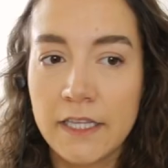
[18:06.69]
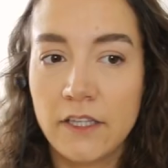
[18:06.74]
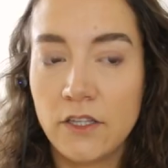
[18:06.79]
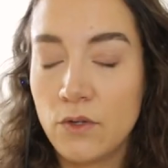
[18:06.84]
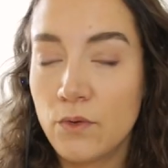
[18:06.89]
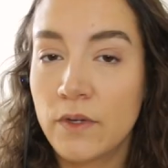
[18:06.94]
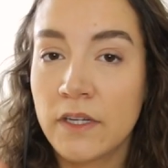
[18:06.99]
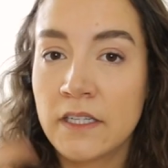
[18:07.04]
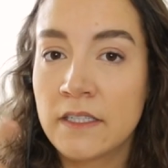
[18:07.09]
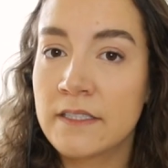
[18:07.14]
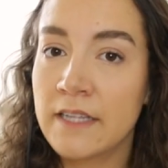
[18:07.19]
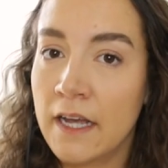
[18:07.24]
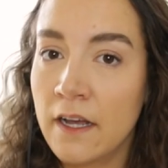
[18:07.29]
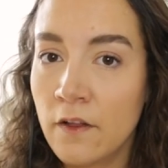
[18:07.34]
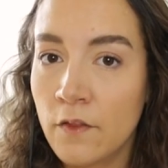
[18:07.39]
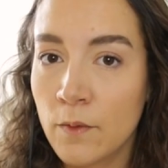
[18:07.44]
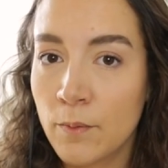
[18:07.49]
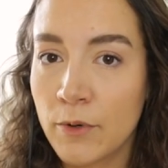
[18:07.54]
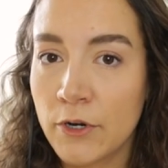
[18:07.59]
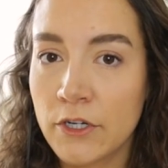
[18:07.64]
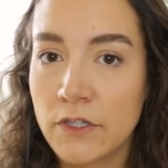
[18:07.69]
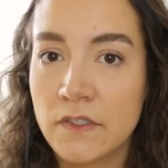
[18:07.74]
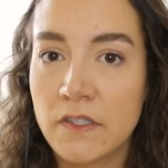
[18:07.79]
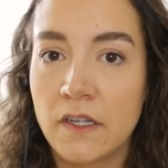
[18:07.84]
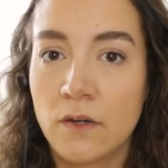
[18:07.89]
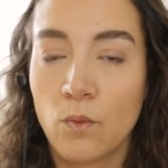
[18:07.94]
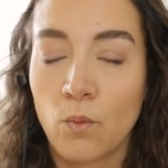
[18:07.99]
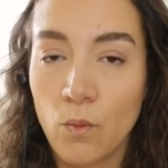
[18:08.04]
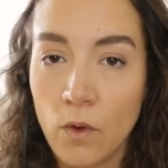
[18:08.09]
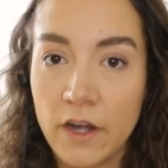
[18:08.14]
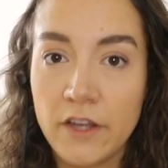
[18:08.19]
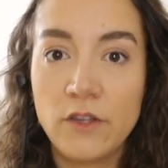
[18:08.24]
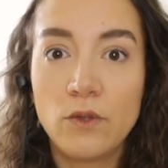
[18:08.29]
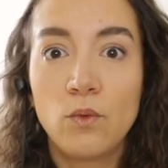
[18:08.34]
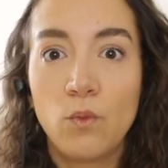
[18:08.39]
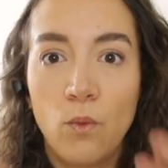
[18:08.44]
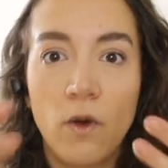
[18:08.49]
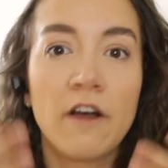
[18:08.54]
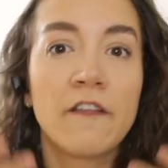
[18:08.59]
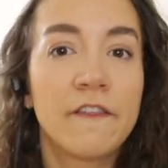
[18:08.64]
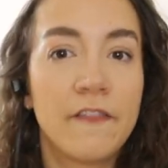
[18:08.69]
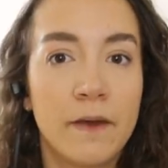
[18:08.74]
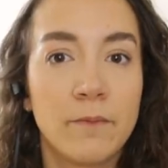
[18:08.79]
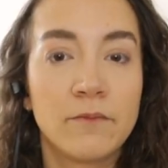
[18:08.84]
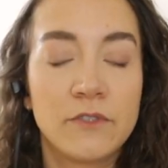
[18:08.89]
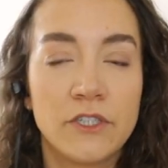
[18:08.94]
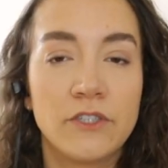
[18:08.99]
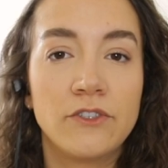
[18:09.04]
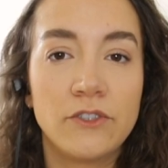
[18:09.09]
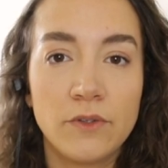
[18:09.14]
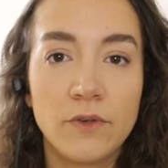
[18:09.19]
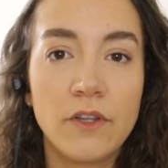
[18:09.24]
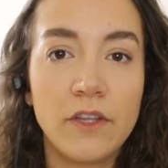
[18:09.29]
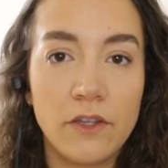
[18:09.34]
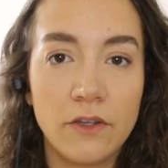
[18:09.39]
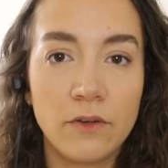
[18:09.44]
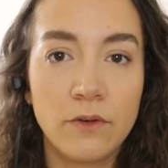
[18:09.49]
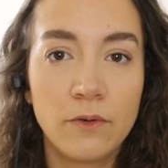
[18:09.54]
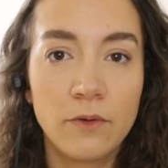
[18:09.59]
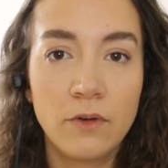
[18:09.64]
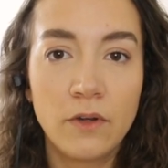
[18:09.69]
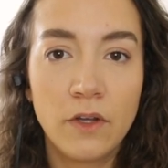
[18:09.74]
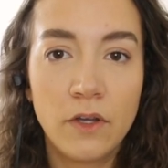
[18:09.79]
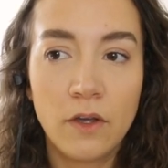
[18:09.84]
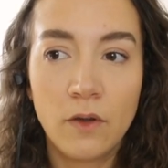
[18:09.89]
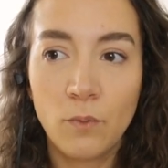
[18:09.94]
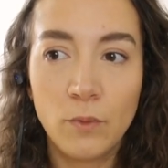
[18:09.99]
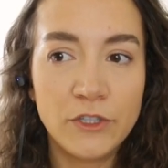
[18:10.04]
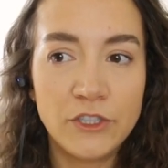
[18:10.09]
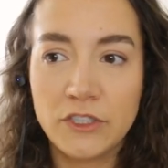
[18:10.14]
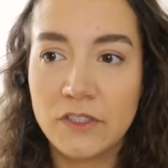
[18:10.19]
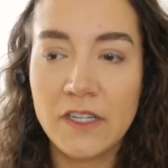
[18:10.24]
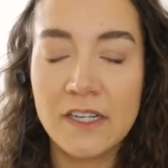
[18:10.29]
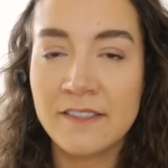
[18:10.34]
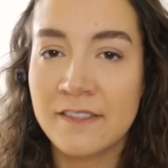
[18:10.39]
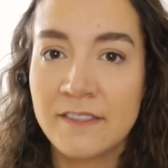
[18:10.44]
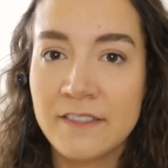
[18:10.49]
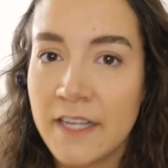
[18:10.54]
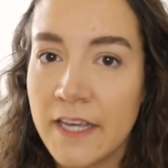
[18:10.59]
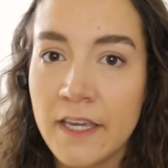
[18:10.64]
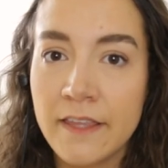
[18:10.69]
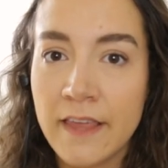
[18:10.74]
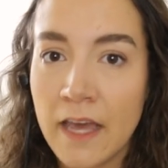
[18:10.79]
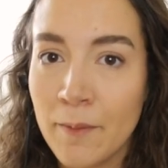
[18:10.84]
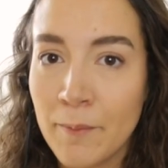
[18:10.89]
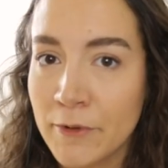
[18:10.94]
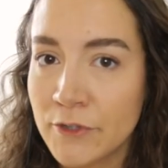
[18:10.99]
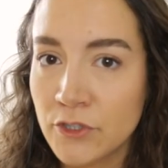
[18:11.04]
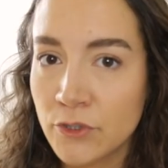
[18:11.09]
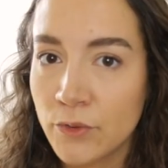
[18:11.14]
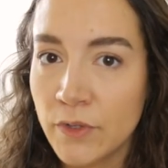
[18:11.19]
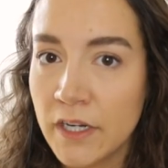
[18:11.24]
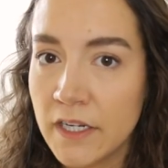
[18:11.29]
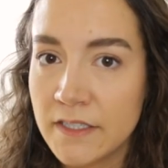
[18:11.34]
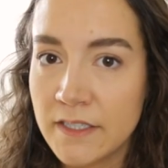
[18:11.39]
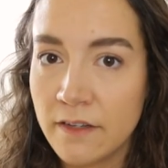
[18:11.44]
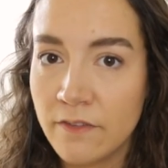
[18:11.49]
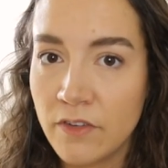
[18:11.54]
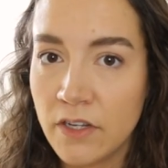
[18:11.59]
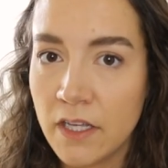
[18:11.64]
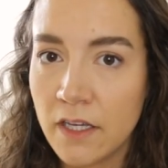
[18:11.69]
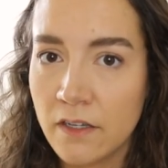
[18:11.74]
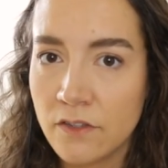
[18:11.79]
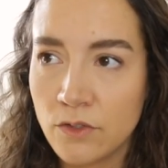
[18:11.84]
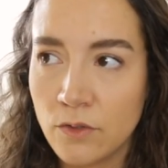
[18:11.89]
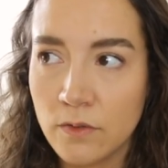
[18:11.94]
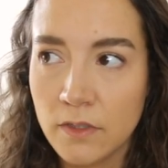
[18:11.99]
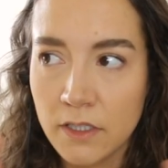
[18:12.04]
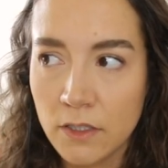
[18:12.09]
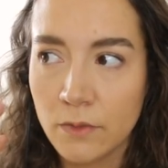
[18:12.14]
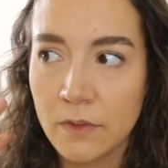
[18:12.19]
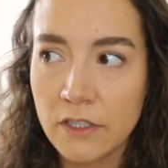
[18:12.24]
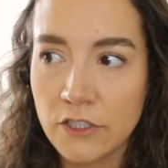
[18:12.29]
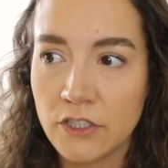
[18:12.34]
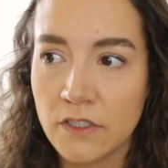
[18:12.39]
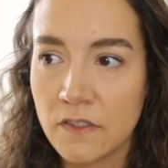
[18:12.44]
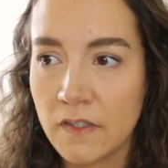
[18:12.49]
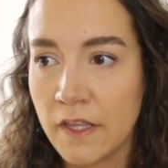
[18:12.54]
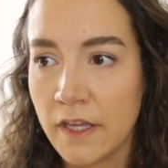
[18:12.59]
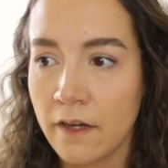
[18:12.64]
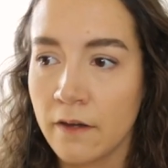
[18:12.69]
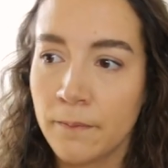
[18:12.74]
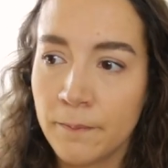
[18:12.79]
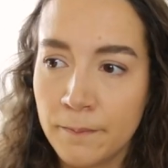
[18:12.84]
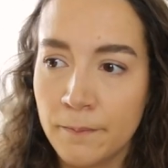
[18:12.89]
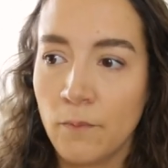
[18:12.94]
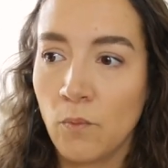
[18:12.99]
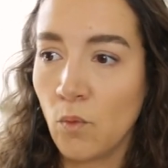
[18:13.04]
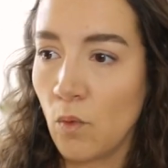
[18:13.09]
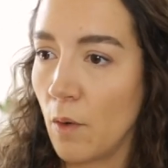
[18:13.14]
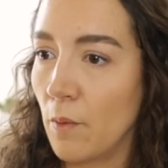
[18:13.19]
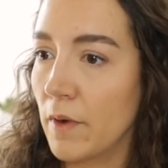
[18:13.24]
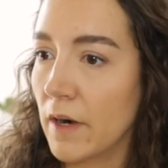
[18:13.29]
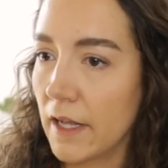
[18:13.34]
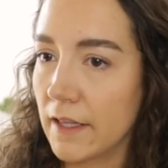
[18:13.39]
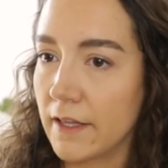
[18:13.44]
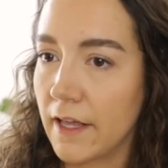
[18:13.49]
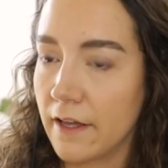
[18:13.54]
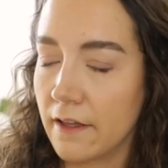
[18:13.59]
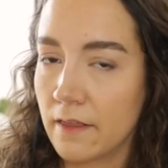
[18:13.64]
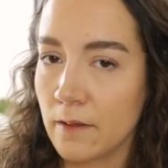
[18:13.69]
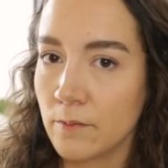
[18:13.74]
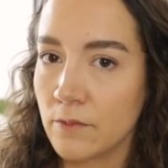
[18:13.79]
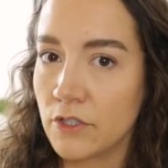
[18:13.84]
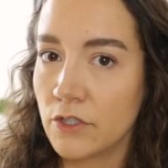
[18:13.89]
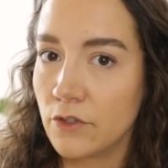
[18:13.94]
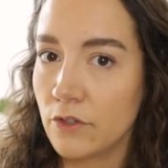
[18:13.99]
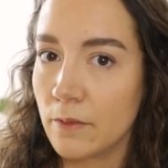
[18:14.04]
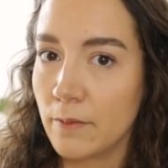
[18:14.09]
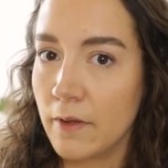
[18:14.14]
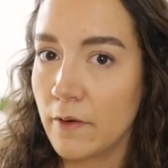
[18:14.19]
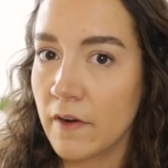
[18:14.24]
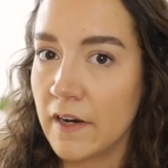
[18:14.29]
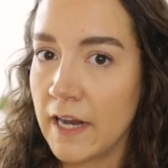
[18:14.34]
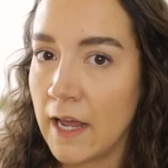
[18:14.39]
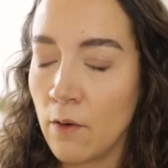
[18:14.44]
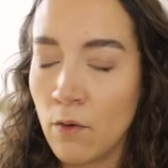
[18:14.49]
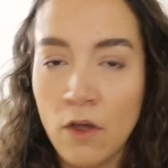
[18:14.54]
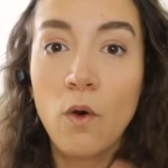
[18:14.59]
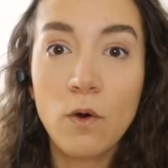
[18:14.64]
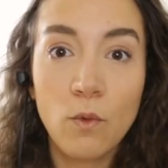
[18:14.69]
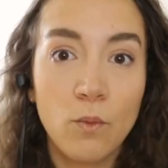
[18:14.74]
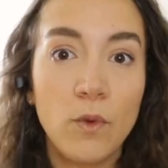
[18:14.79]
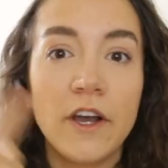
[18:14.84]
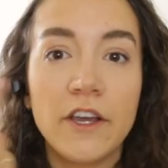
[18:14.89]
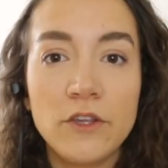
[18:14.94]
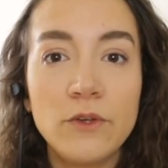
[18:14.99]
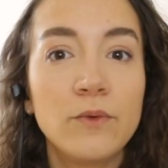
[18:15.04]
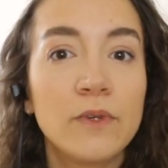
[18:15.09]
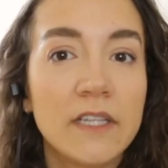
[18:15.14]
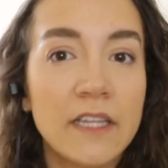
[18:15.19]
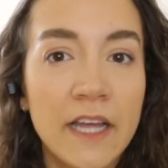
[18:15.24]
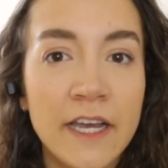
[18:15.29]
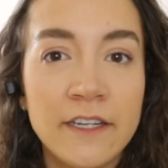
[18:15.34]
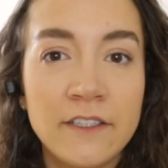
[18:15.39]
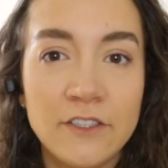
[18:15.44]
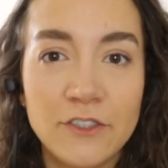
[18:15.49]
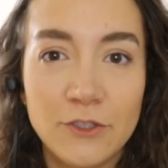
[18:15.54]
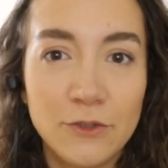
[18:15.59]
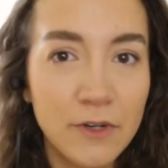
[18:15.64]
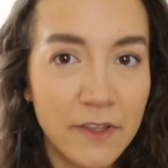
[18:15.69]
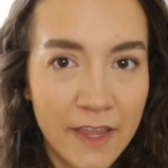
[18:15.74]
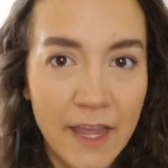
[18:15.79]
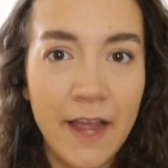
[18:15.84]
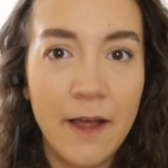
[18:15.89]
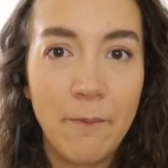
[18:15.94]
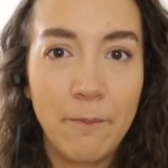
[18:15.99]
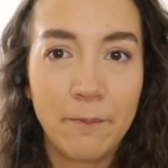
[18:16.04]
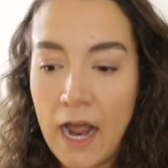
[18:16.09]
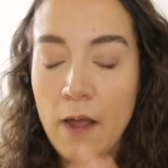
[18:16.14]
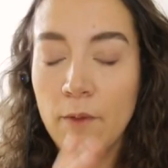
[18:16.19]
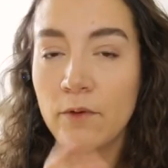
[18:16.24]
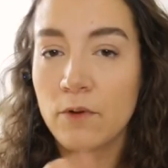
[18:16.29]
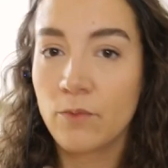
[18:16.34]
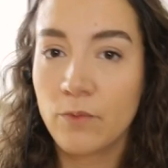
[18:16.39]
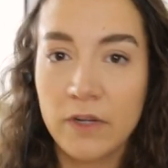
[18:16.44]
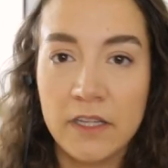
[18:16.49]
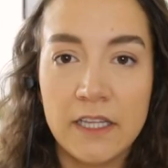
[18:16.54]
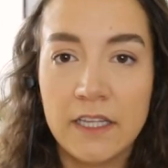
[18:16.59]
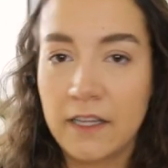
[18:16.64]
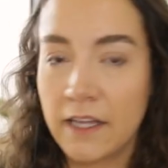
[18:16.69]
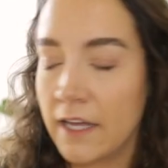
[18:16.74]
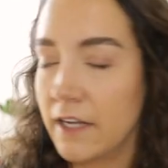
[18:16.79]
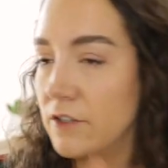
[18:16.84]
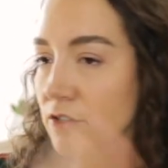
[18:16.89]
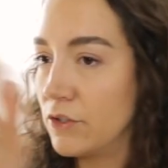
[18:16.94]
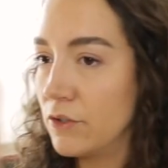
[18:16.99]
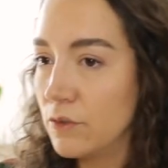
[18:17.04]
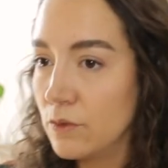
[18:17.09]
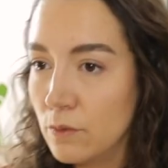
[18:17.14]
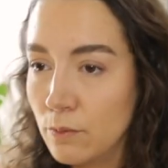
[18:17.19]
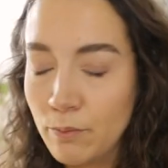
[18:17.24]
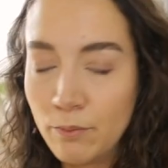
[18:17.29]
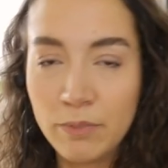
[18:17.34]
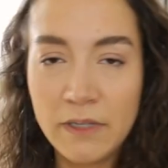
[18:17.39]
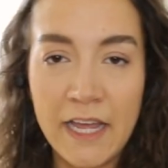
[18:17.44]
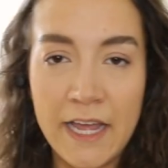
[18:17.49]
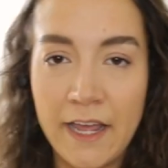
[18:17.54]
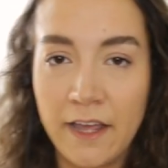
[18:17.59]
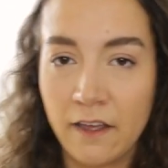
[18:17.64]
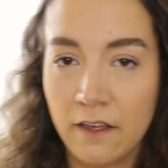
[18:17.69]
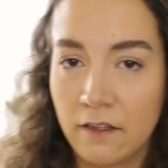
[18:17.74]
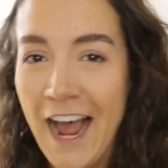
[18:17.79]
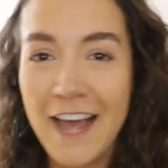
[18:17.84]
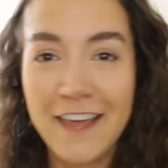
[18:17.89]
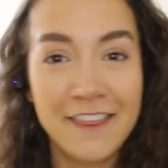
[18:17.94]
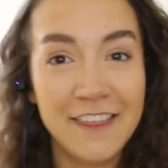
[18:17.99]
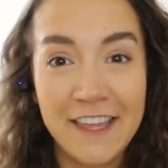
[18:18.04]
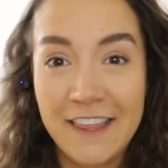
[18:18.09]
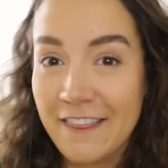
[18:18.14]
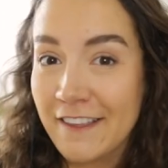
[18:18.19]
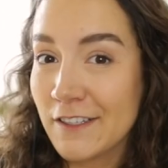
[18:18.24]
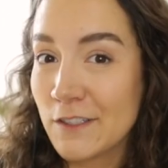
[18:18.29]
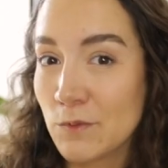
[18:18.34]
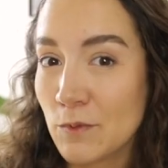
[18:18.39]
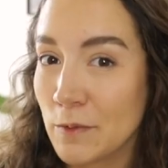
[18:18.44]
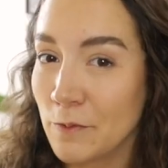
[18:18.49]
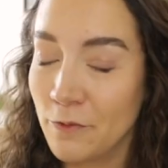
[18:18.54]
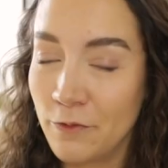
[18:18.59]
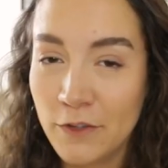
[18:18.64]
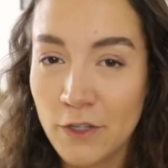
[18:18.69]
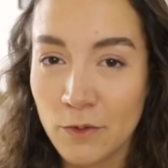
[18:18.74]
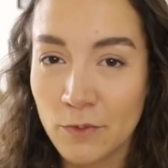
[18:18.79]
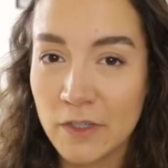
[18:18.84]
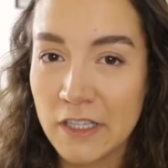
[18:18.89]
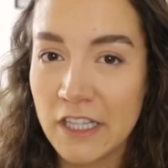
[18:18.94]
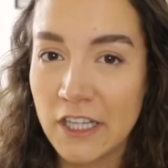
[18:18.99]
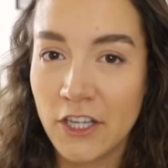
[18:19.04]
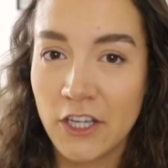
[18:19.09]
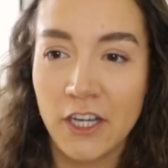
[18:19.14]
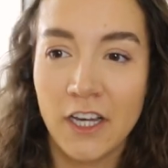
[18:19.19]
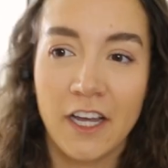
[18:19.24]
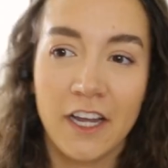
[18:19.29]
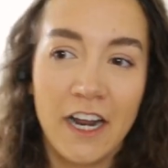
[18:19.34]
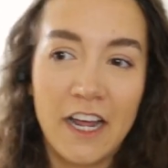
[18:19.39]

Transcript: Like, you can tell the person what you want them to do to you, which doesn't take that much creativity, because you literally just think, what would I like them to do to me right now? Or what you would like to do to them. I would really like to blank. I think this would feel really good.